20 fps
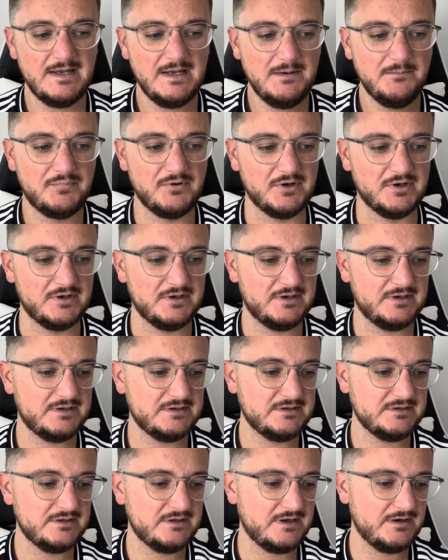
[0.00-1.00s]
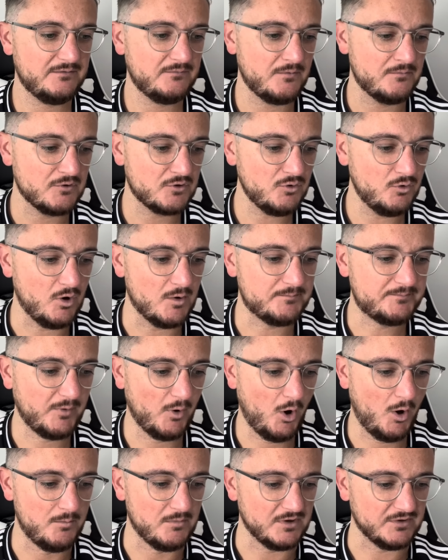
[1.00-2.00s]
But when we go to
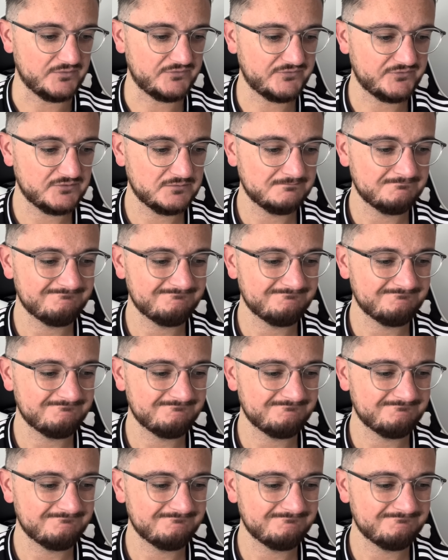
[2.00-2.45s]
Bournemouth,